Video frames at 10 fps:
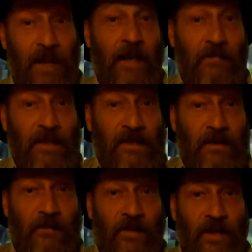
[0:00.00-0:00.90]
may be
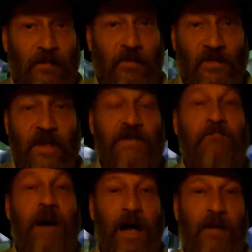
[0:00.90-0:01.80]
something, but
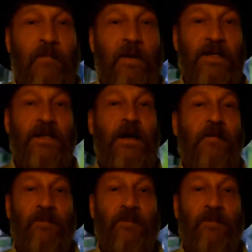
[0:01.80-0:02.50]
that's my opinion.